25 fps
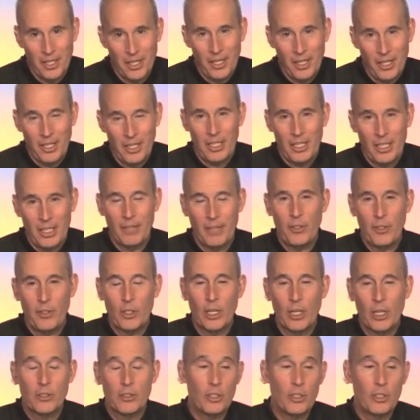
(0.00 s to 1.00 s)
If you go
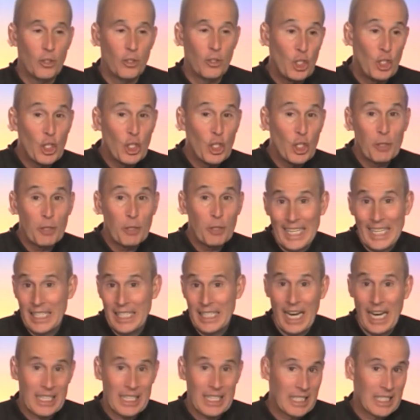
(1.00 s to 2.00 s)
to
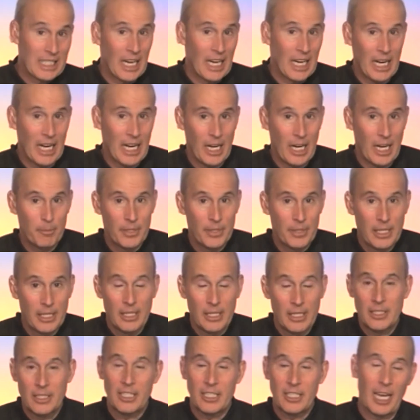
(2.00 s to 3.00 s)
Udemy.com,
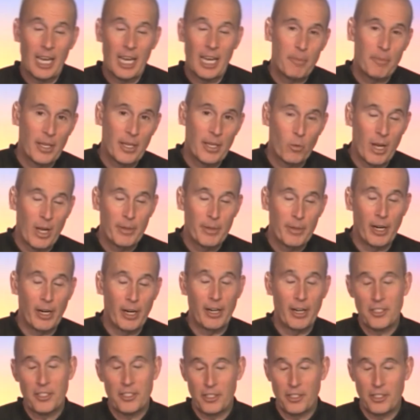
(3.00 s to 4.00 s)
type in webinars
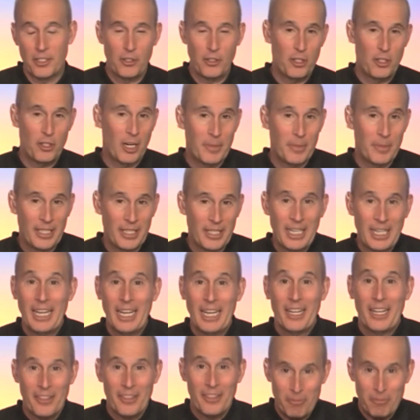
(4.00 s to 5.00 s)
in German,
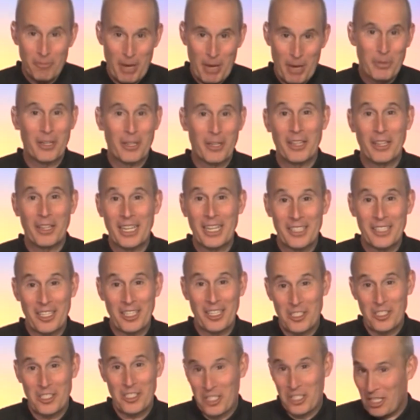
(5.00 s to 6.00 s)
people are likely to
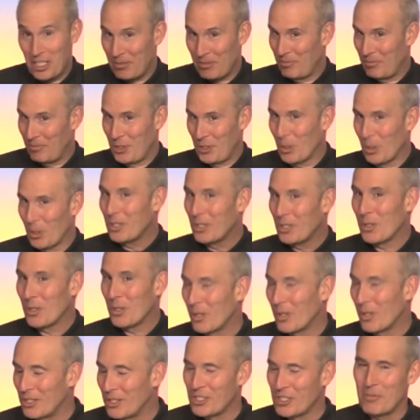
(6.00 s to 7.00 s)
see your
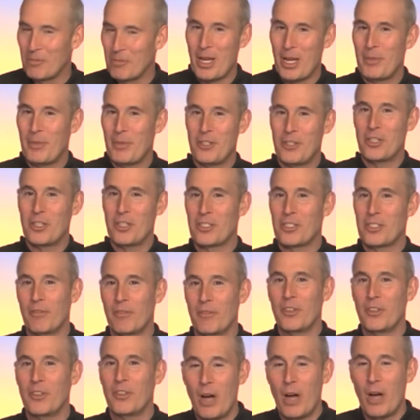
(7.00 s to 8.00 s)
course and maybe just a few
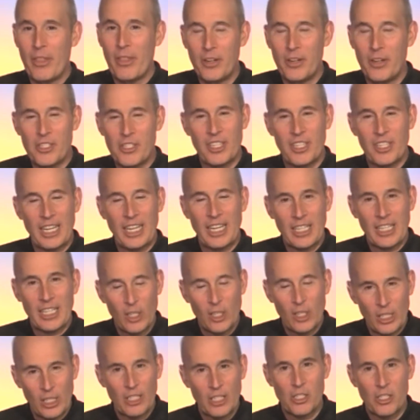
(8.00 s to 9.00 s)
others, and they can look
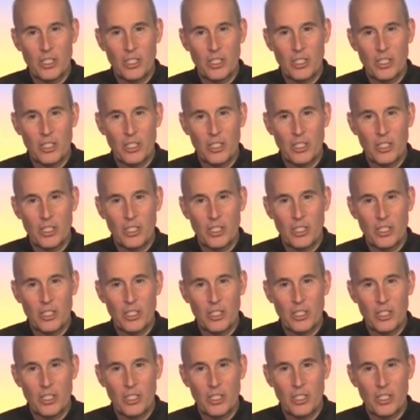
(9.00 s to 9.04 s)
at your